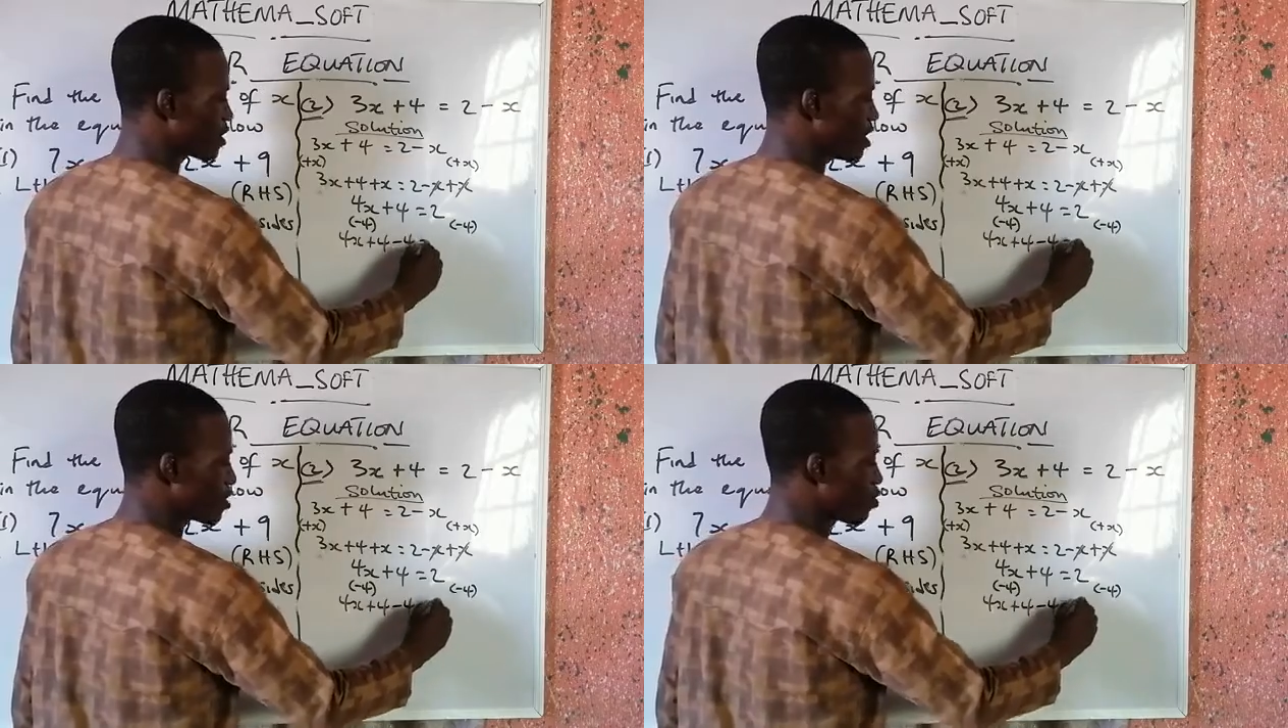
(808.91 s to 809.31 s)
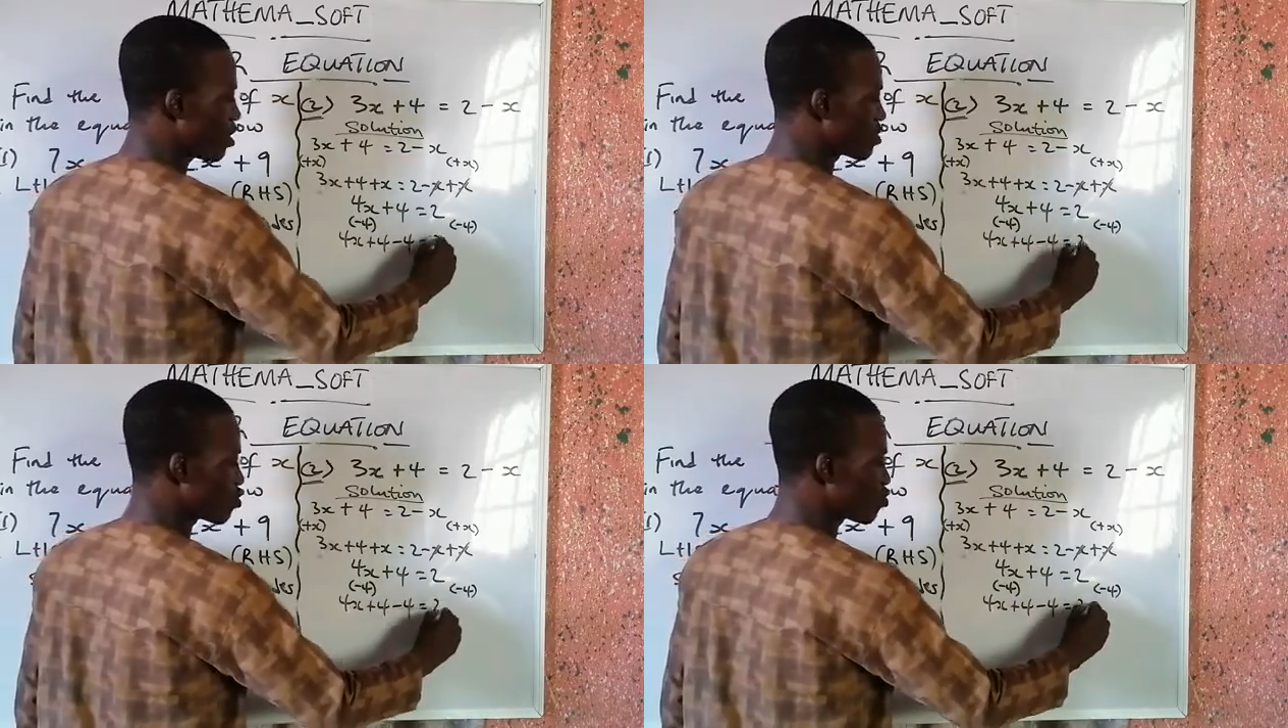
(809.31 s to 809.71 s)

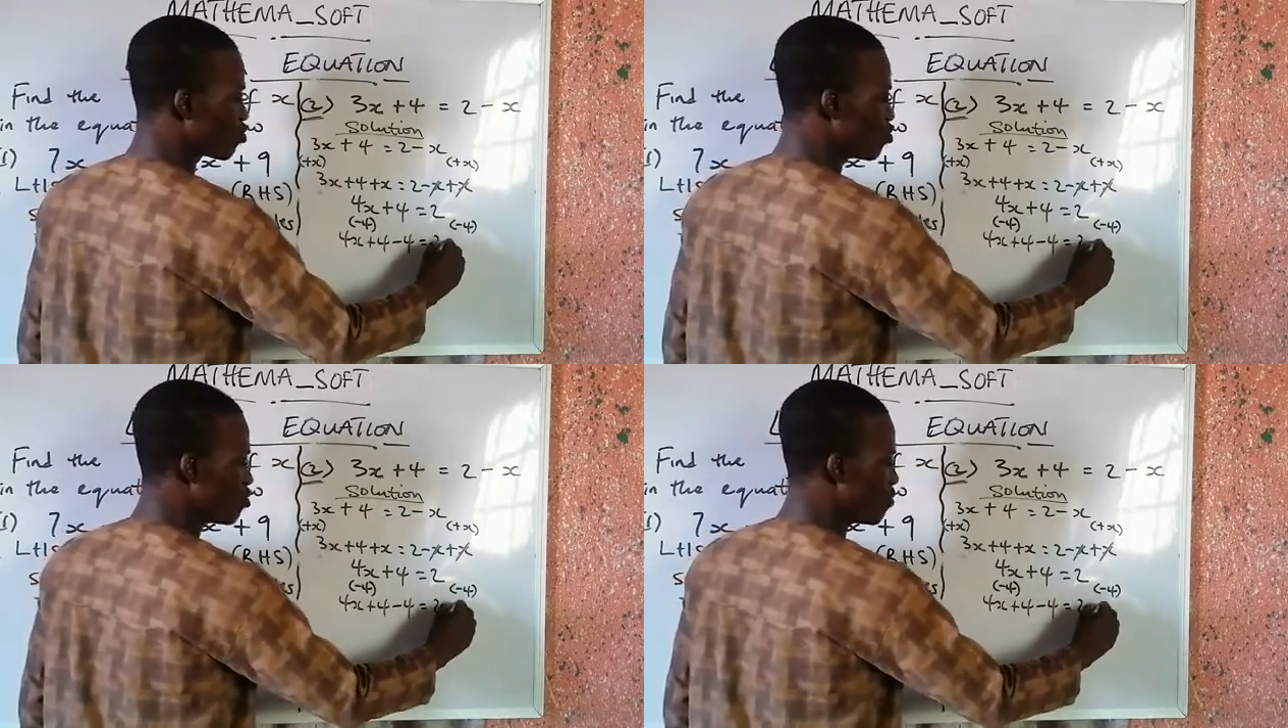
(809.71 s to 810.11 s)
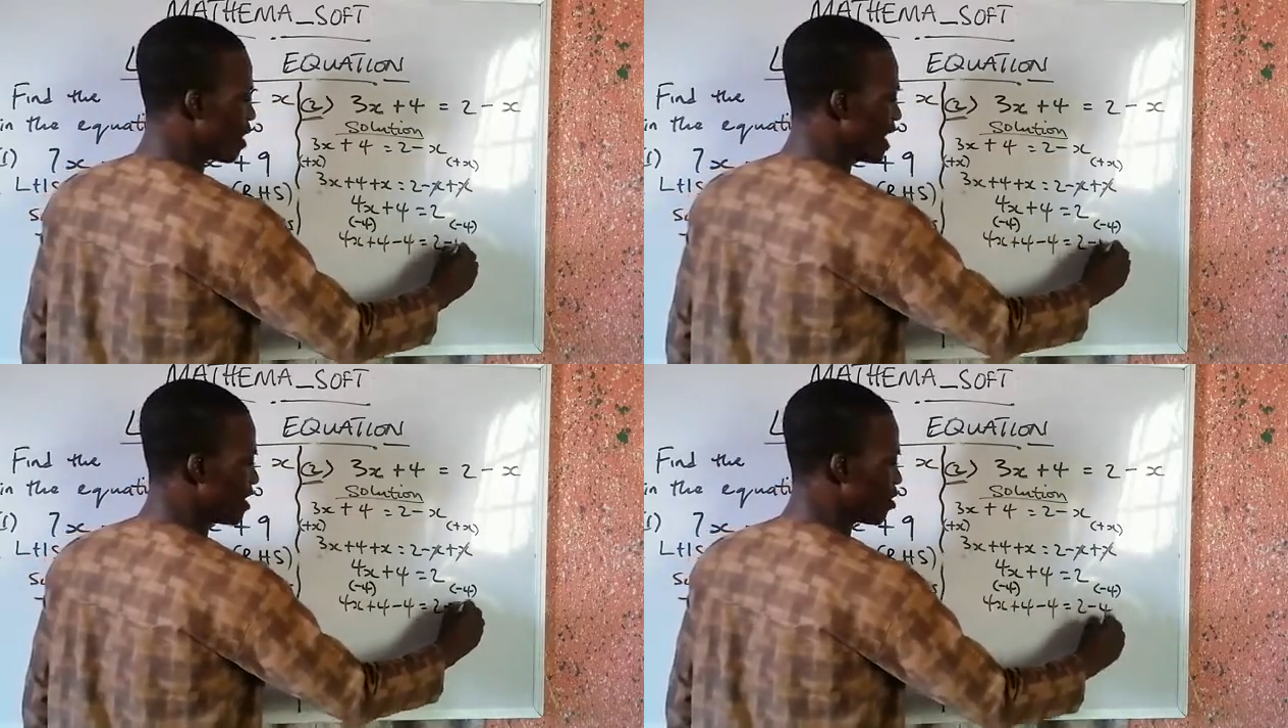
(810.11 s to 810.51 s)
equals 2
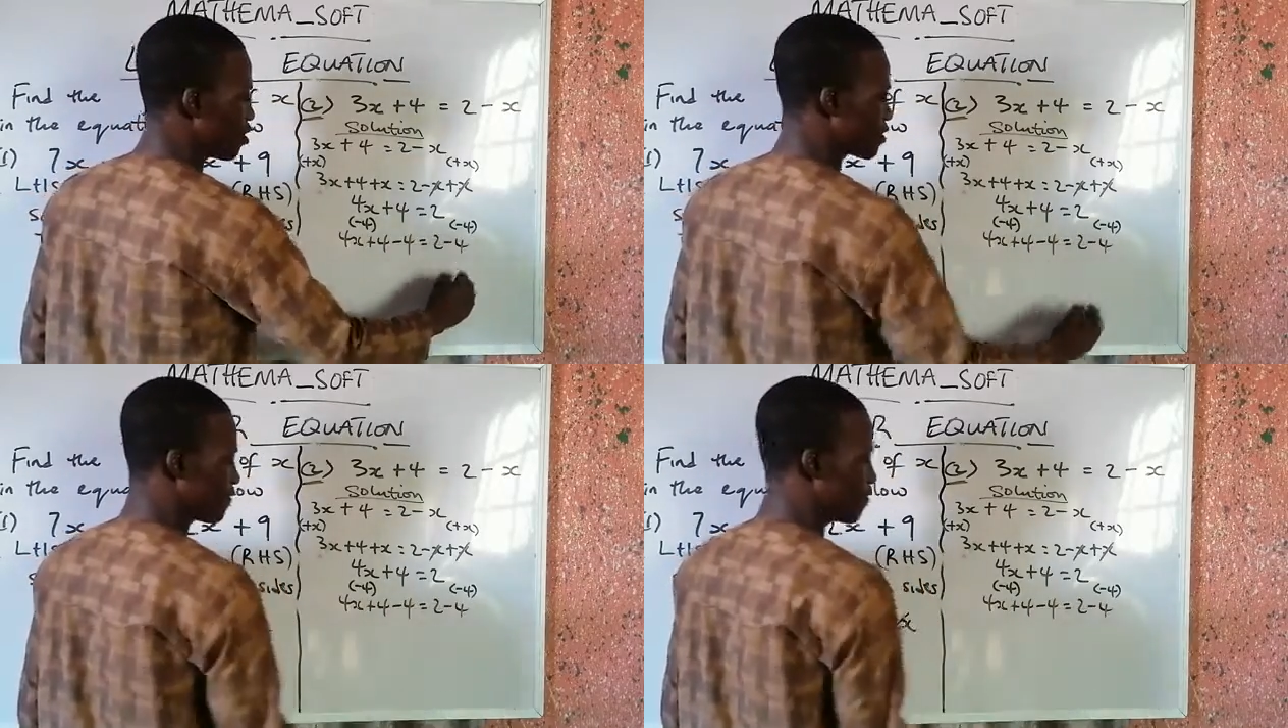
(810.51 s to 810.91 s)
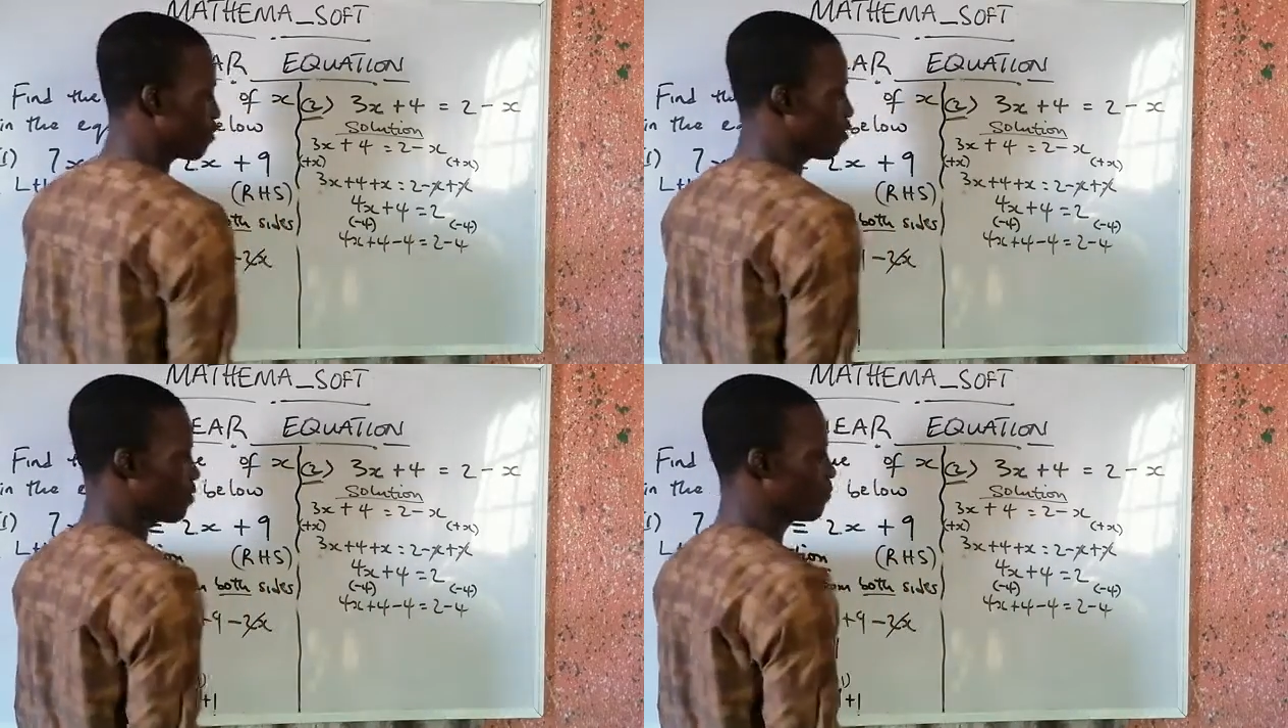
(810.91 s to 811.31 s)
minus
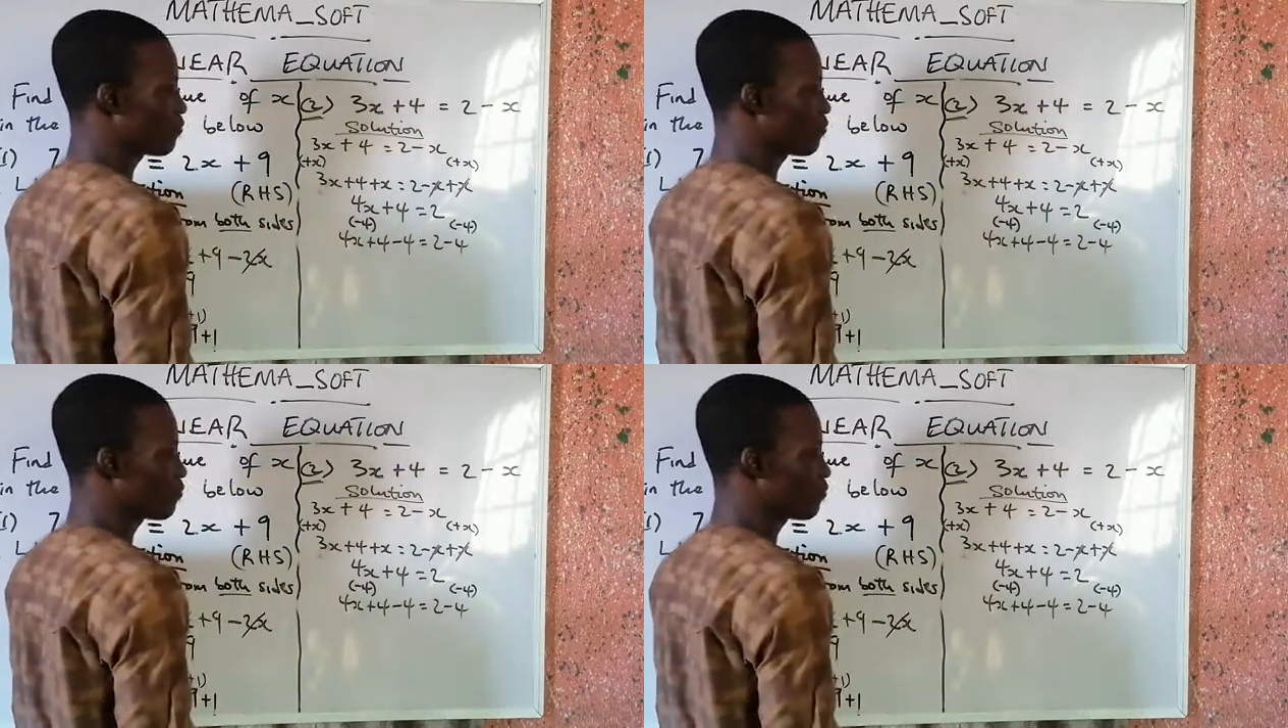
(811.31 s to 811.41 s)
4.